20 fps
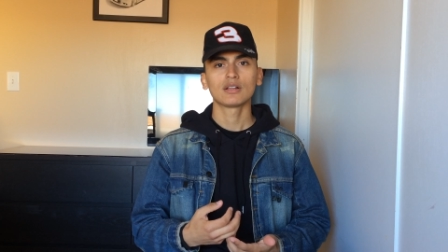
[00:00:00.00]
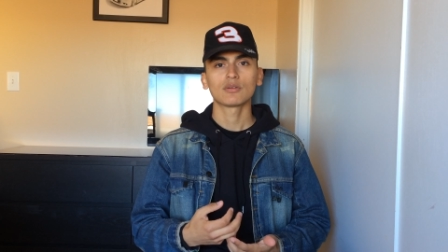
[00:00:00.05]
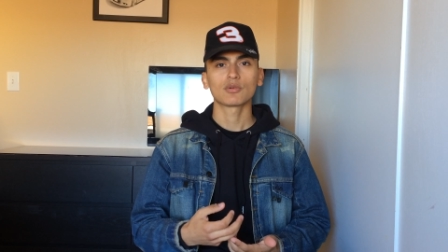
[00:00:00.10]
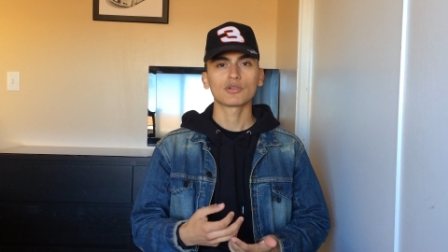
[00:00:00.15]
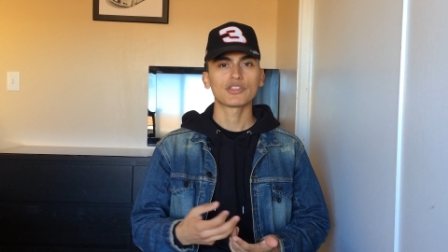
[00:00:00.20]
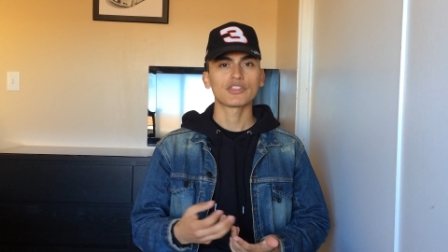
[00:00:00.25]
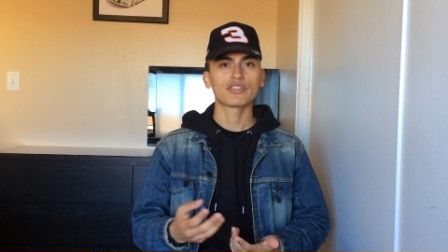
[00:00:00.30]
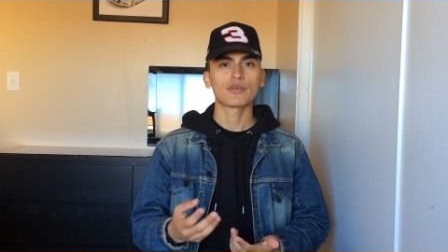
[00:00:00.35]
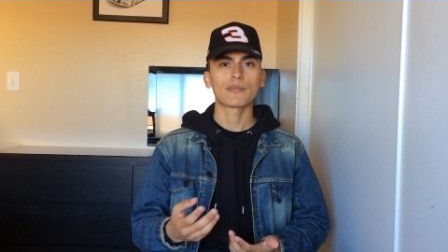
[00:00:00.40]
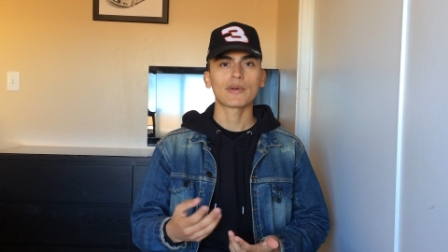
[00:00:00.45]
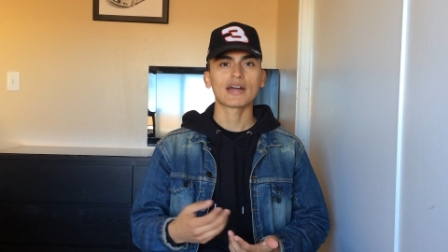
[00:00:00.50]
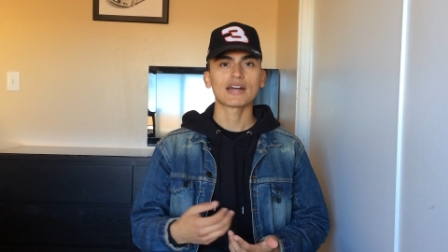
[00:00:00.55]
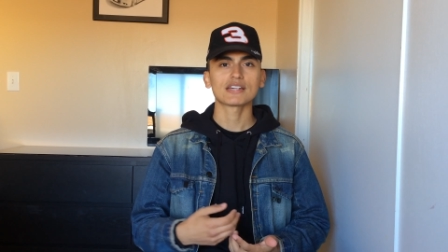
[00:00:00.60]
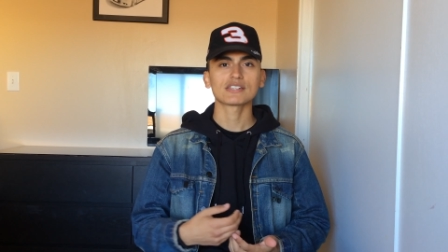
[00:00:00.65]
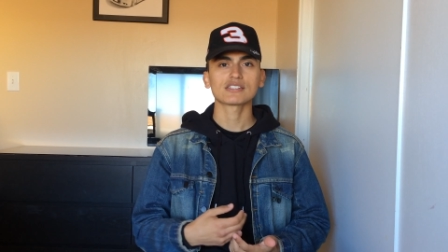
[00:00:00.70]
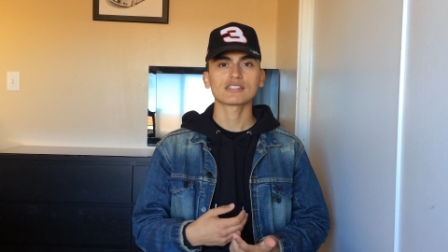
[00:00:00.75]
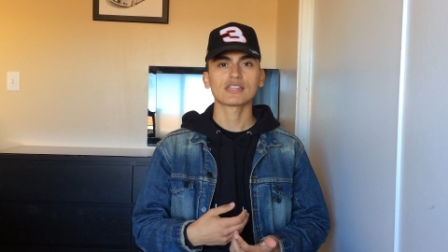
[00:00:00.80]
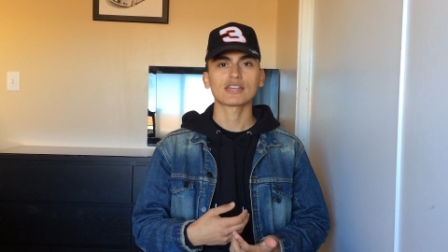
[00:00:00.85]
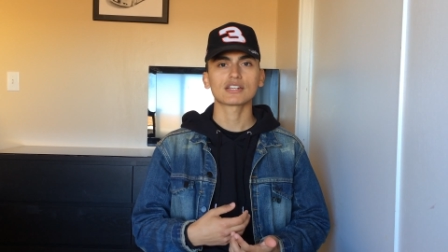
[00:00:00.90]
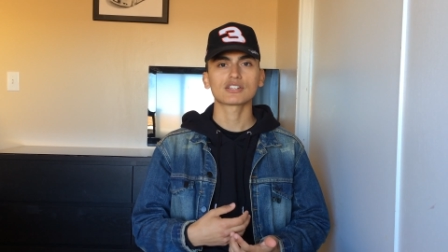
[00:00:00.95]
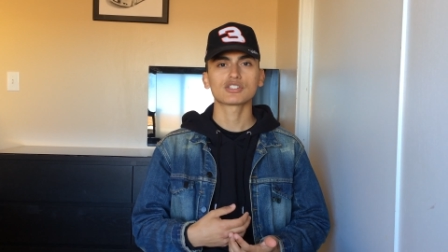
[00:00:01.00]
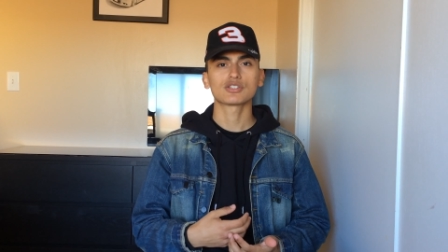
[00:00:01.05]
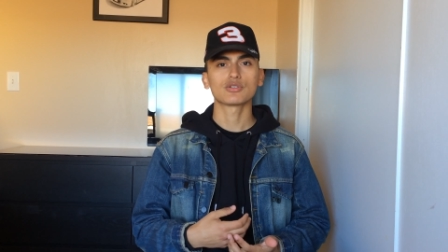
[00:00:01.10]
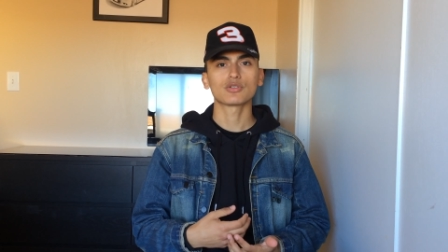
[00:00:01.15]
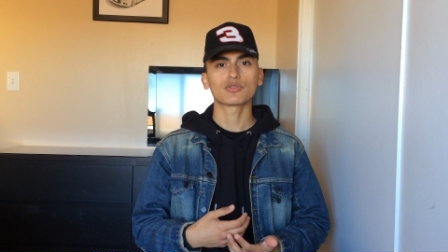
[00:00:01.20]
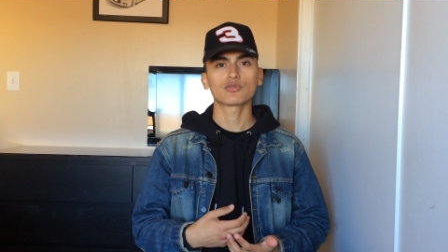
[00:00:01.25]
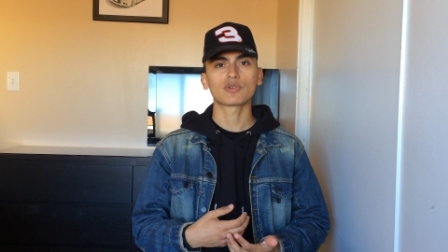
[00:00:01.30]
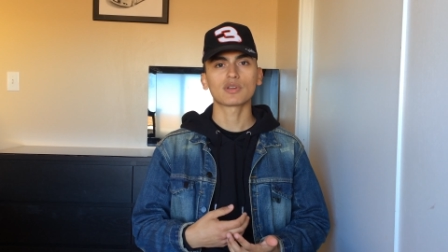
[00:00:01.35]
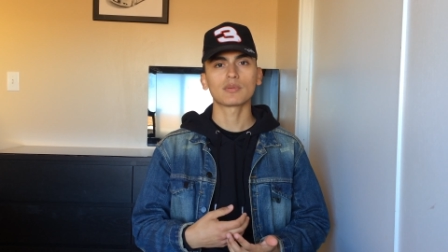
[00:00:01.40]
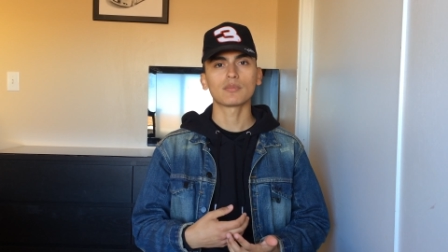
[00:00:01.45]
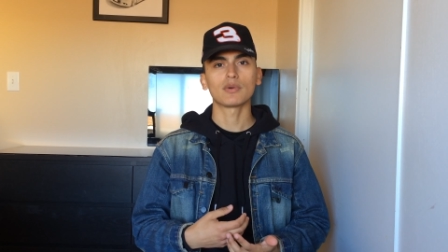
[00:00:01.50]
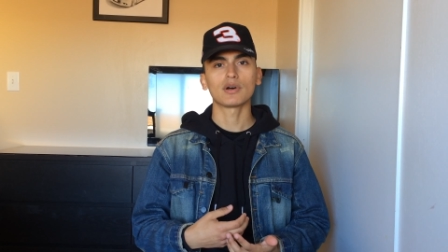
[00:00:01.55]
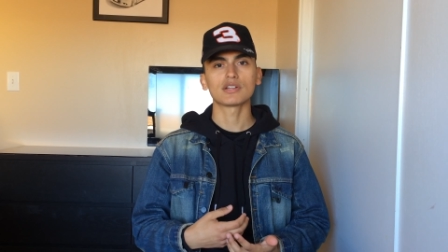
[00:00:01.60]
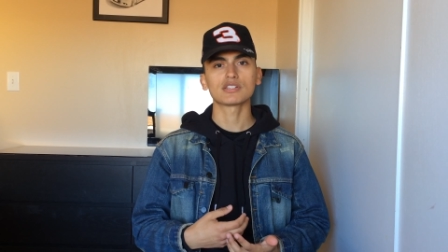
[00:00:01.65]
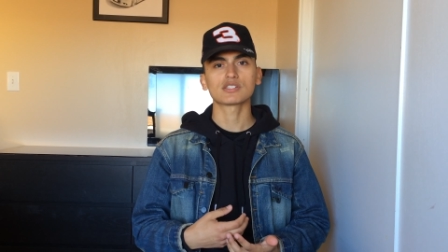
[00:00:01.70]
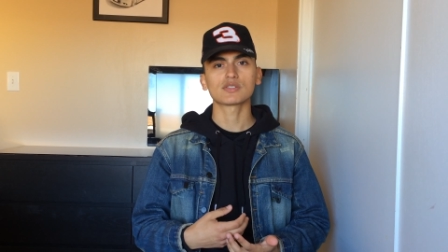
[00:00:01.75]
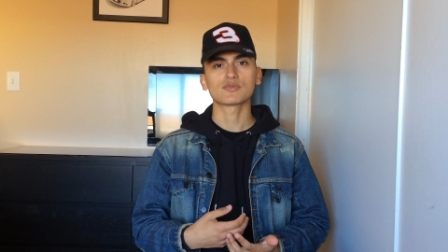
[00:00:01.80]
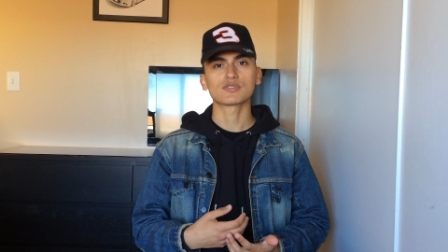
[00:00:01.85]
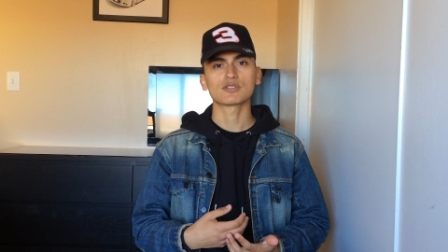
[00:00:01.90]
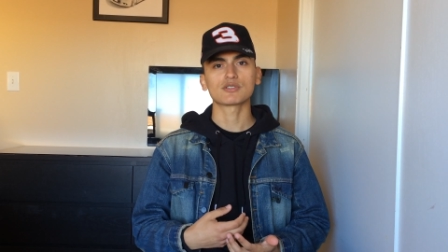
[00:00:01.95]
within the past like 2-3
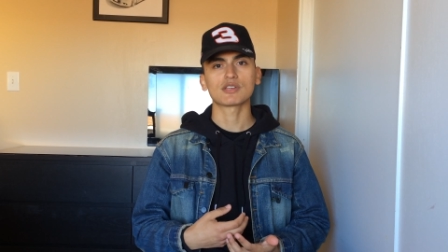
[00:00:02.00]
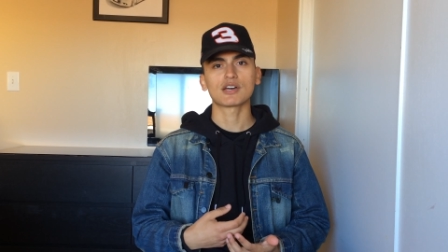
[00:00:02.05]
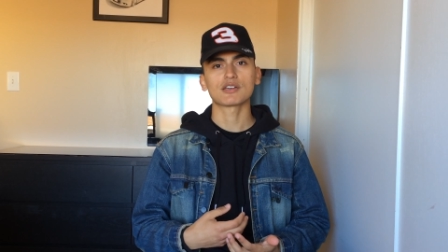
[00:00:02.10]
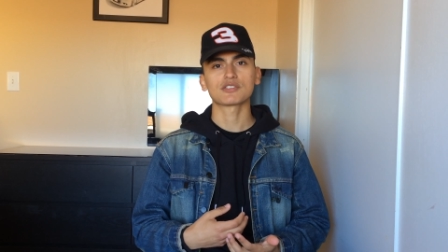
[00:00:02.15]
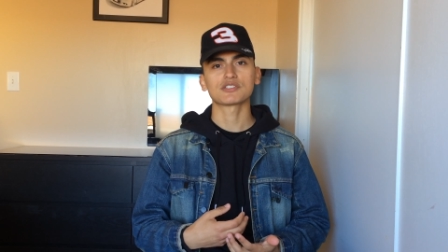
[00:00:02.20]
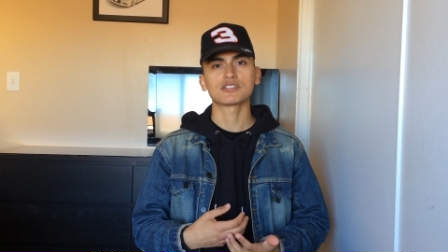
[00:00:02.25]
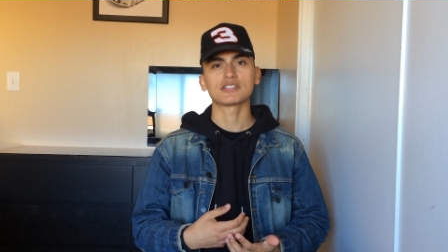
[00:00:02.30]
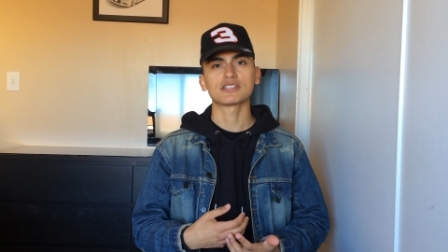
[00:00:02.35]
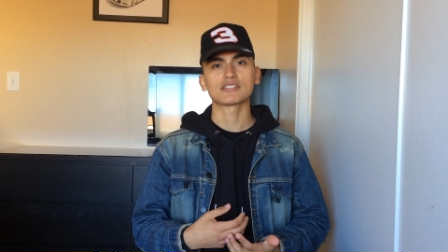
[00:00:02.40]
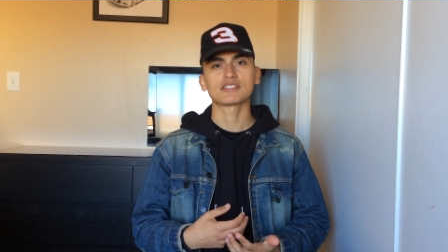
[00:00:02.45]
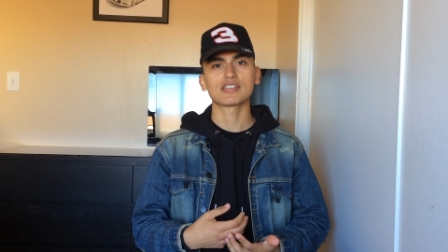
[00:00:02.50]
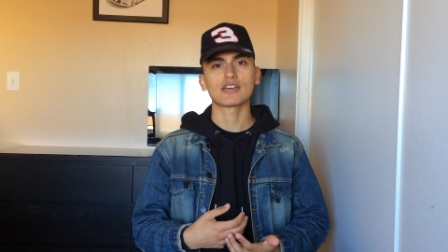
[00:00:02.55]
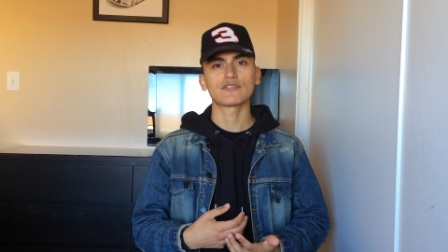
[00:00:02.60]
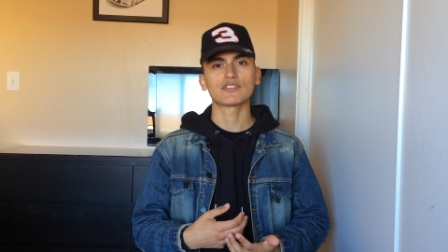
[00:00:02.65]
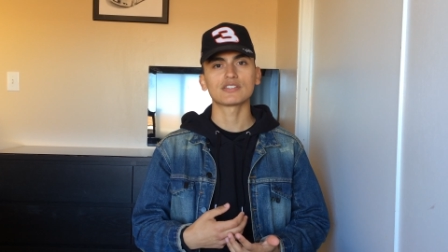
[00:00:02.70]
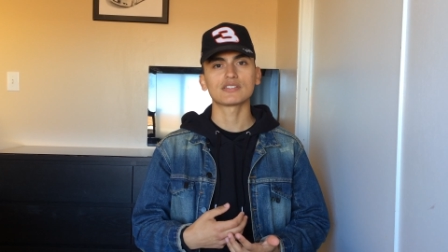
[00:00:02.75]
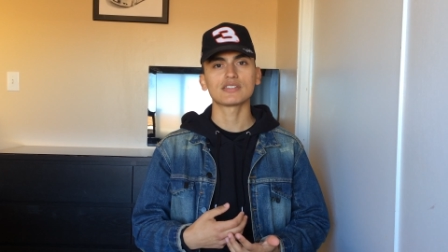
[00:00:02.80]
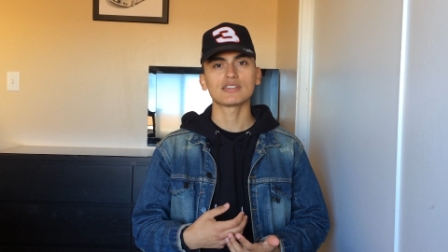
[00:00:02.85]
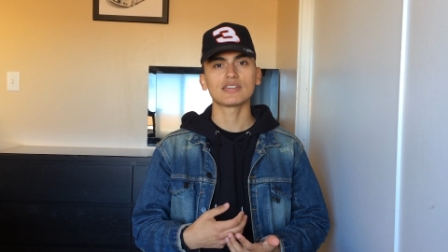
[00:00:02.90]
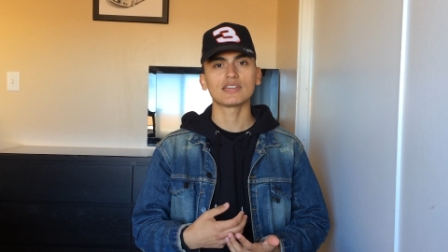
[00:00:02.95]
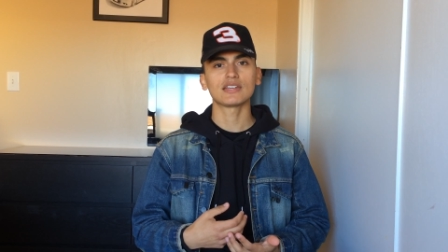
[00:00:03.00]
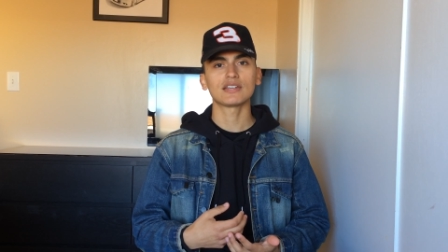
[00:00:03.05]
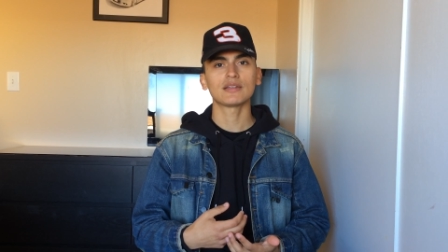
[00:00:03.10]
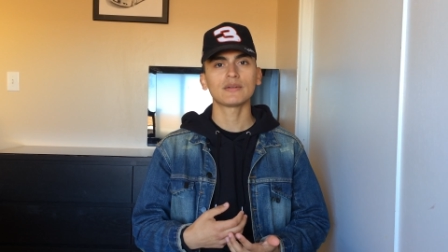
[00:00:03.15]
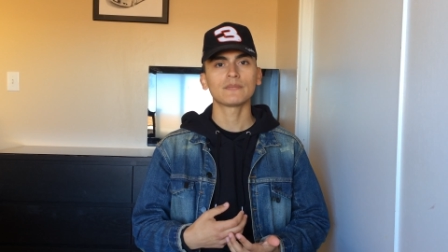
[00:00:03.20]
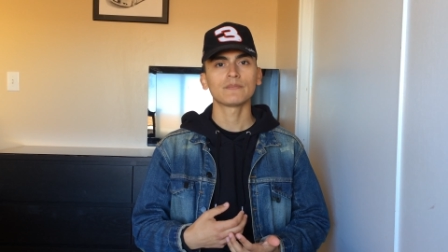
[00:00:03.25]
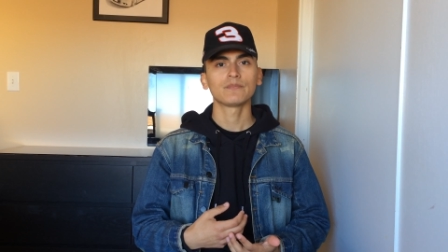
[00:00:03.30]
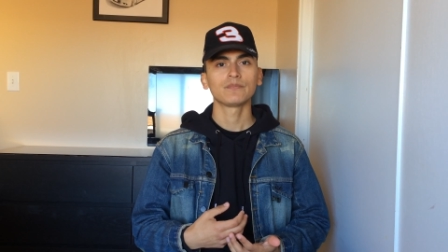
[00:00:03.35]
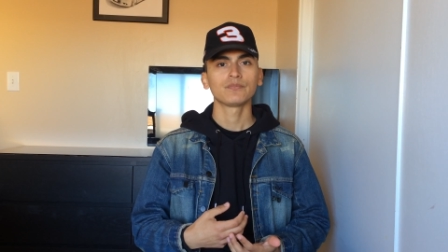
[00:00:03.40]
months of 2017.